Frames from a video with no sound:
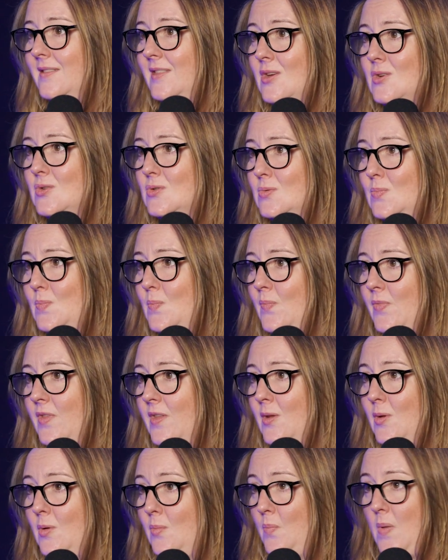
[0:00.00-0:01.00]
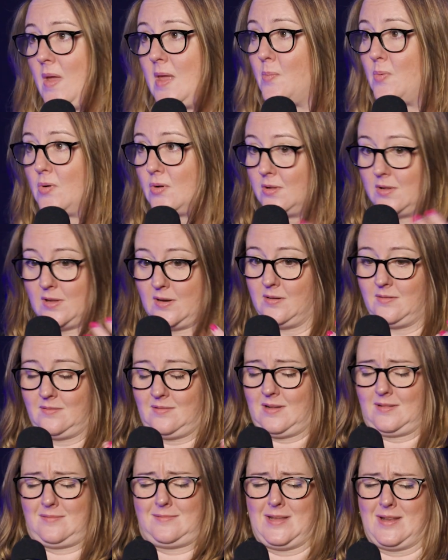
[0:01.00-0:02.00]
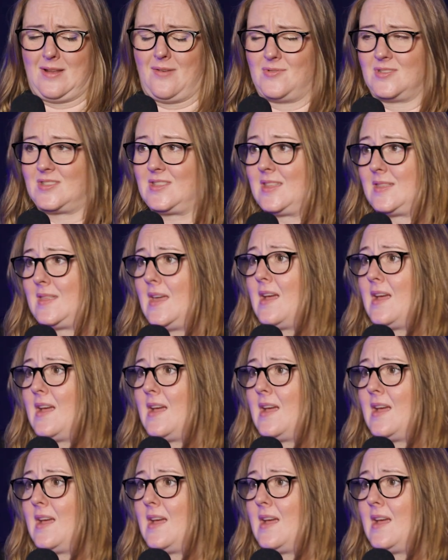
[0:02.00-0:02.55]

those people. And, you know, it's the